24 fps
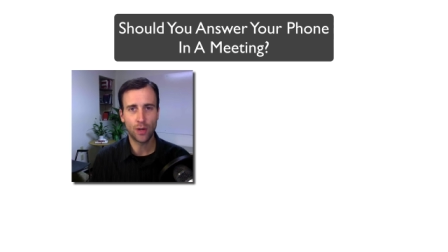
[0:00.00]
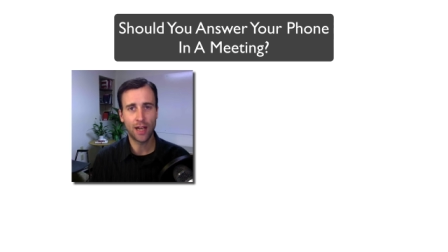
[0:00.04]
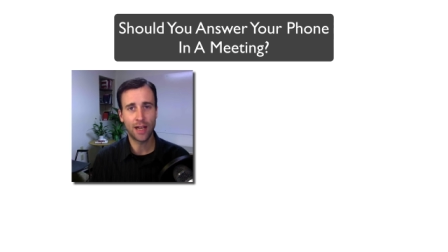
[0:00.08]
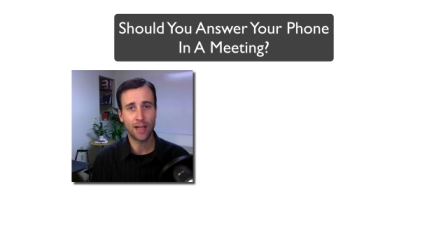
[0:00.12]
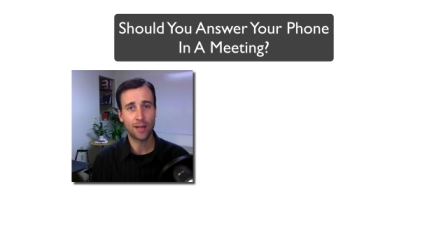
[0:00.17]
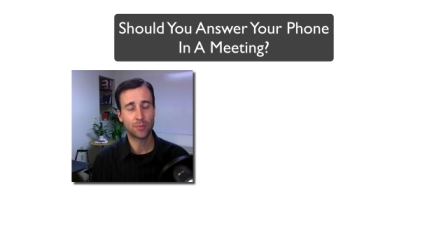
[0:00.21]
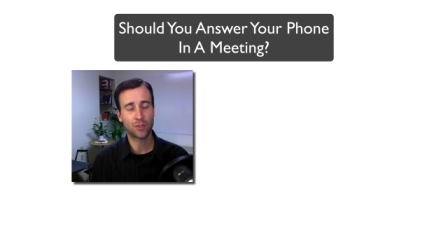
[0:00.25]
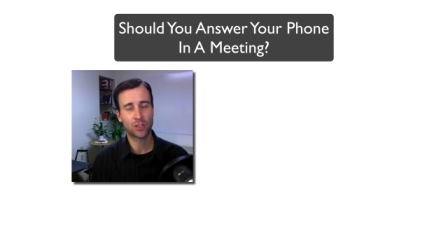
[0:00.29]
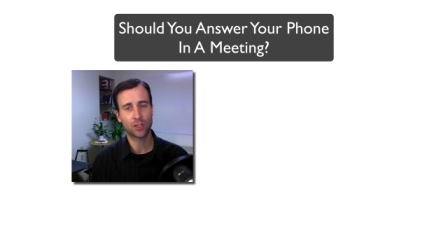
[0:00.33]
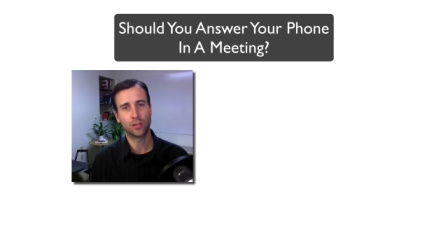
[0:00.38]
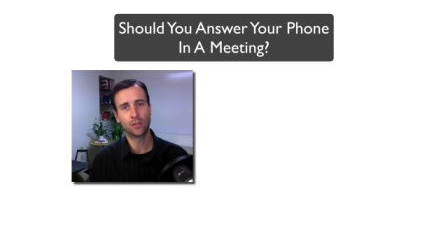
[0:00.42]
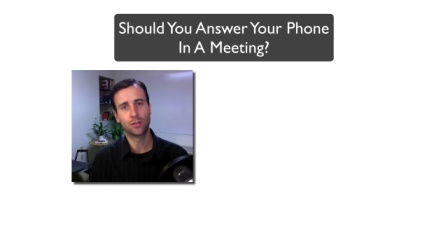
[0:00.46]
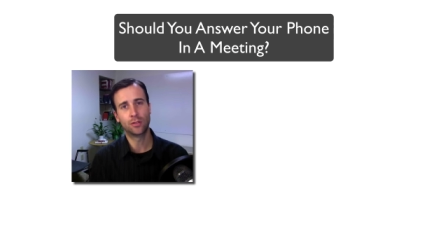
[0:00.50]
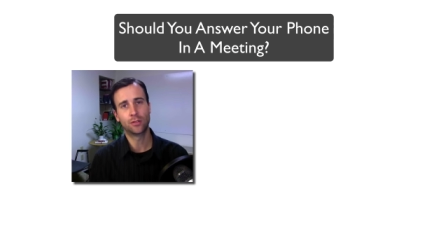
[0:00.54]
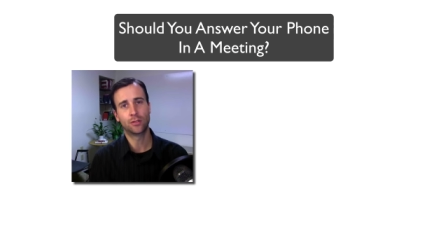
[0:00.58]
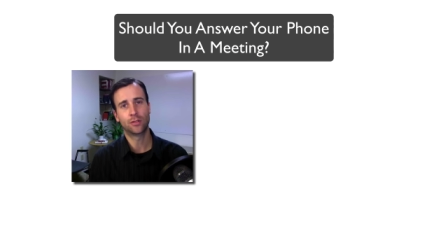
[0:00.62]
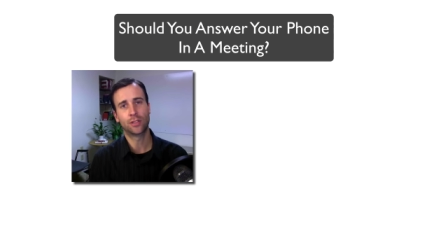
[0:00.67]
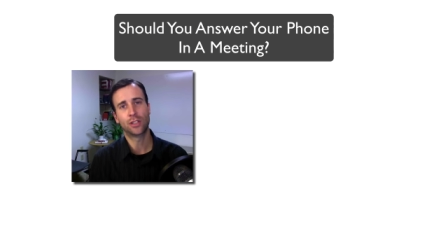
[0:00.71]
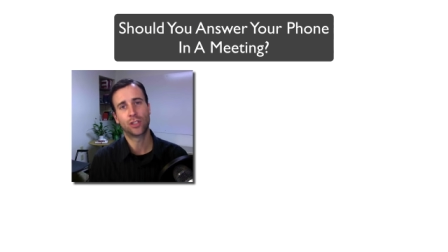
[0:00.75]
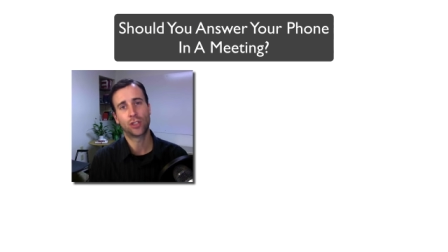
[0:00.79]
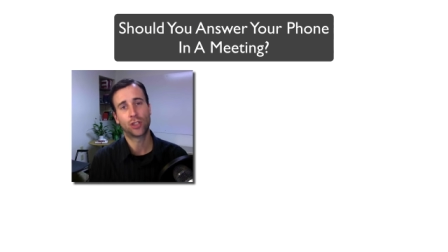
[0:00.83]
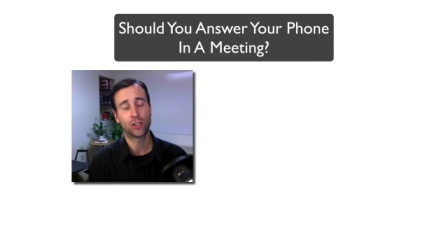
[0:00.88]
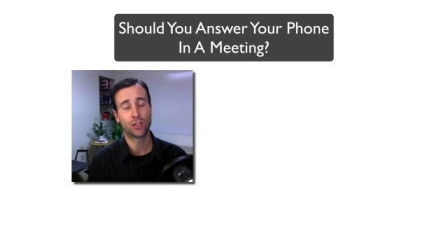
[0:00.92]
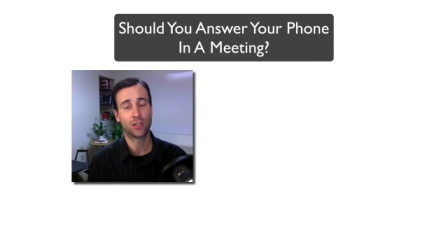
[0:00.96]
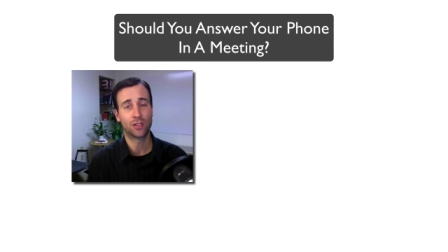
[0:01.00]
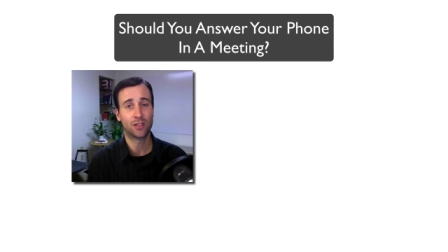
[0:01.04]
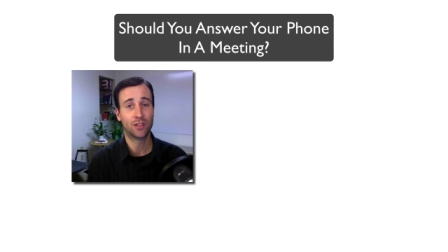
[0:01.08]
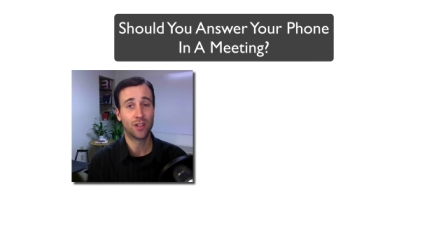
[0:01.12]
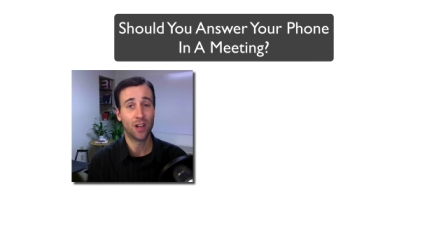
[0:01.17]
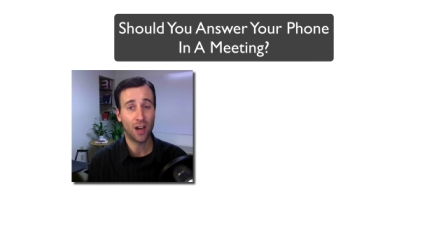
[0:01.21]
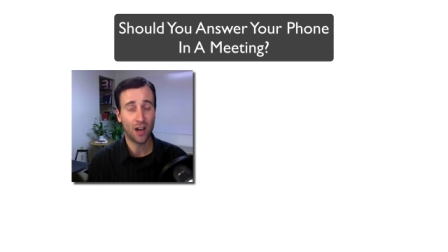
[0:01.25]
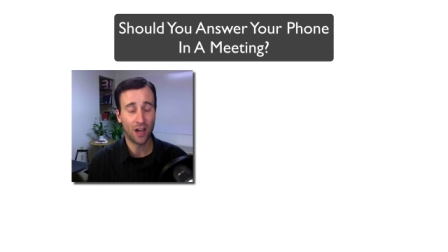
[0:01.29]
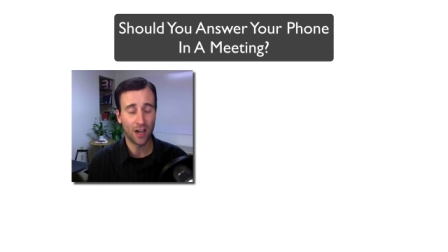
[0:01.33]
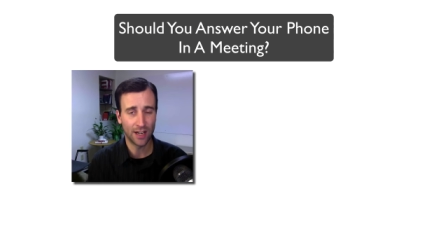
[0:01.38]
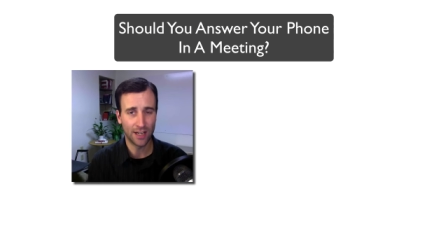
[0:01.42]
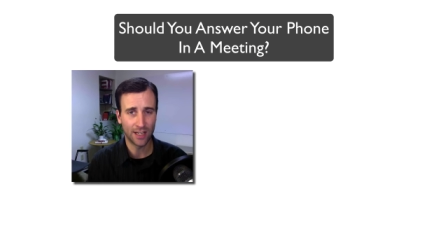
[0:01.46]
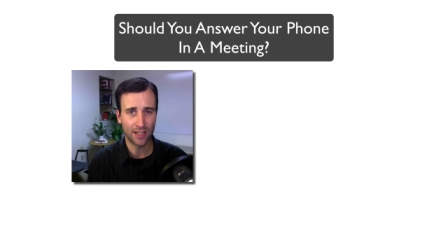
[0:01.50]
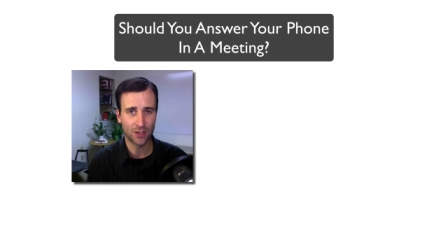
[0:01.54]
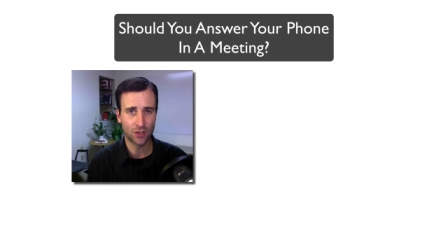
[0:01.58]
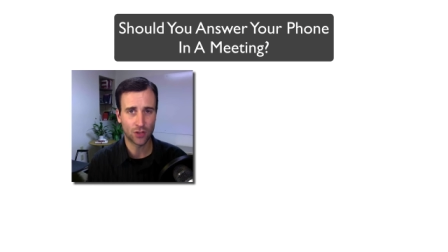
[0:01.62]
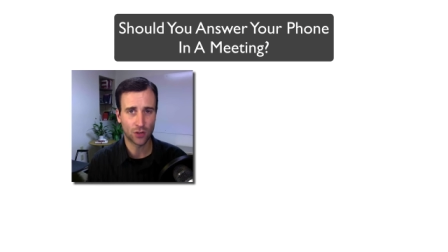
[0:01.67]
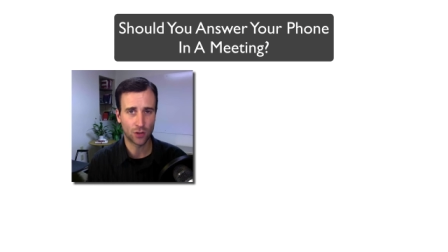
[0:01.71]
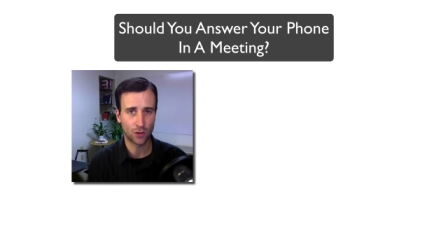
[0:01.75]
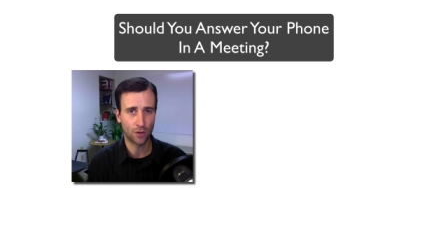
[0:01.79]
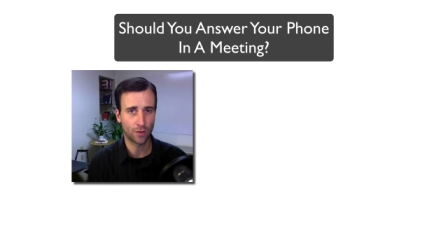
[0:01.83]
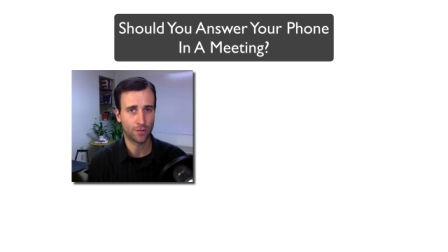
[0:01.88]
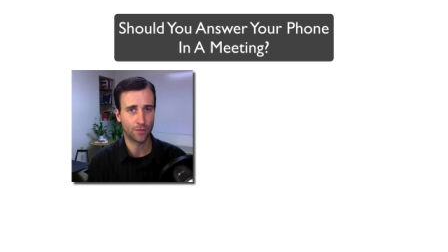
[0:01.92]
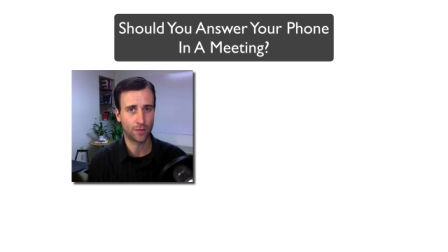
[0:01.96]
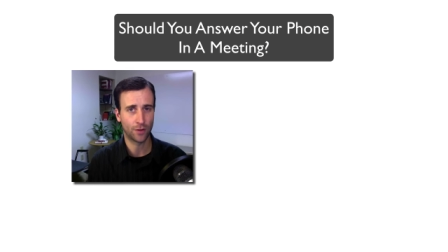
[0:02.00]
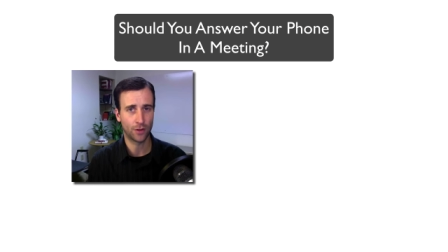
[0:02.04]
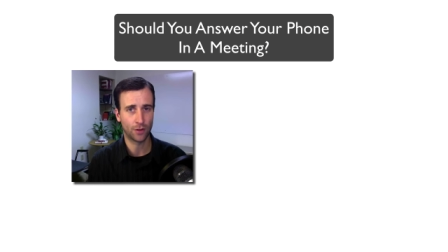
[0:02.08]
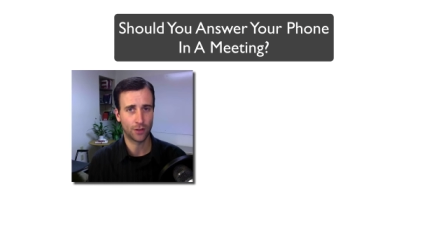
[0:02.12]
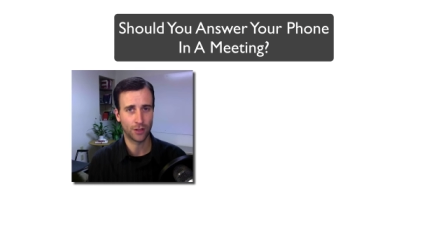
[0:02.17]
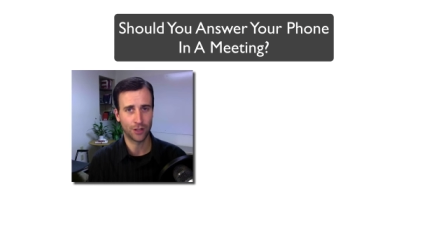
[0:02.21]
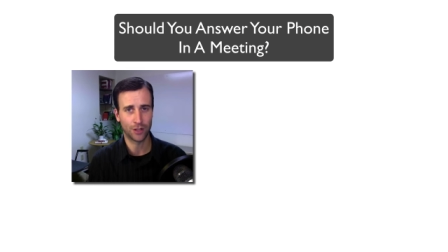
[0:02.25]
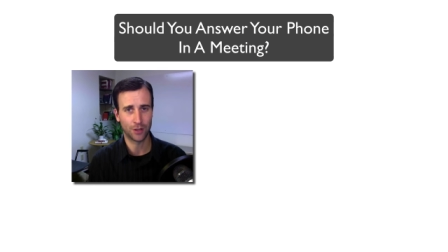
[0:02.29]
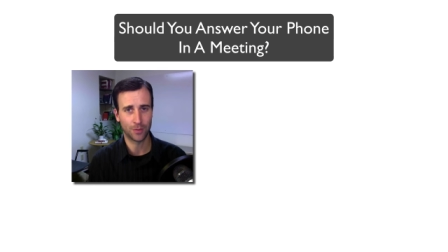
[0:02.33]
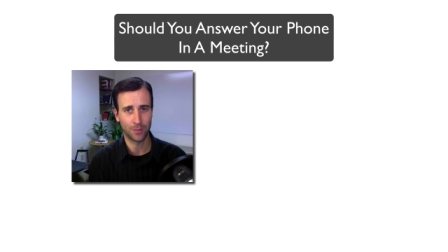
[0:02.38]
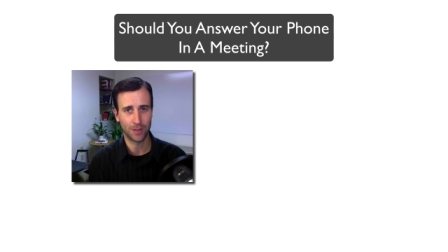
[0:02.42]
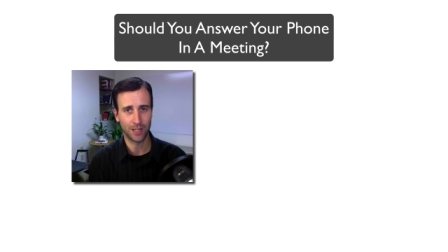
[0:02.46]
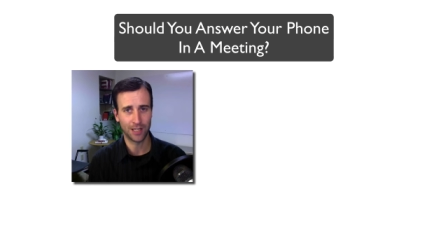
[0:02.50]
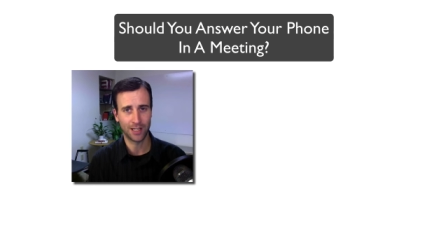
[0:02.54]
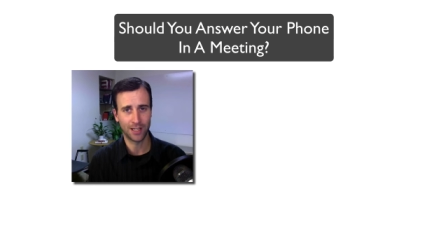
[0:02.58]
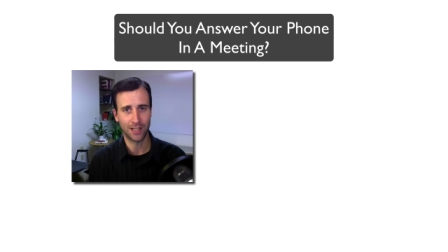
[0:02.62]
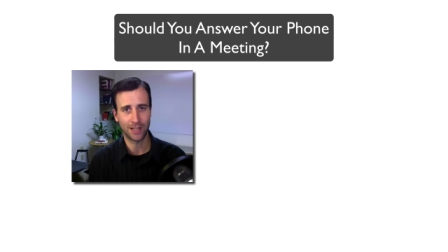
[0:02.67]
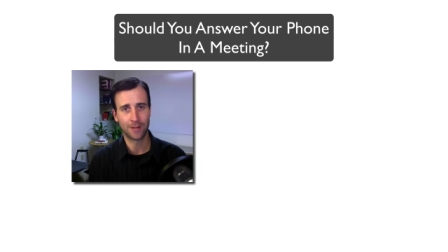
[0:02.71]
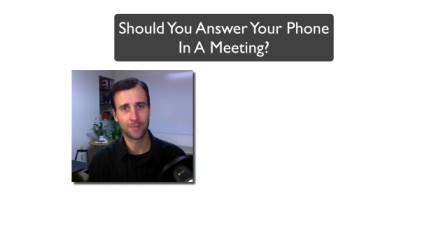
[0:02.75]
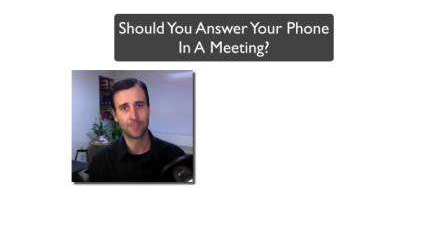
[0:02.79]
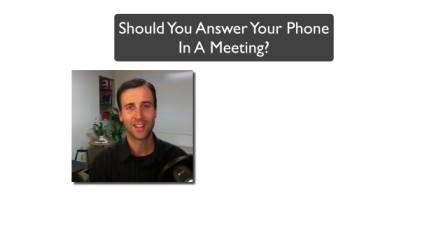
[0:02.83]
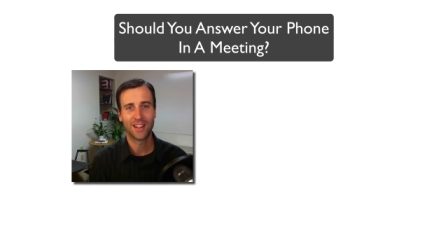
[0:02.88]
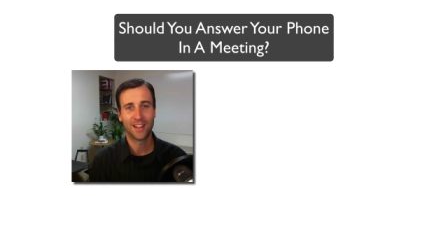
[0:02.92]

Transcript: absolutely should not answer your phone in a meeting.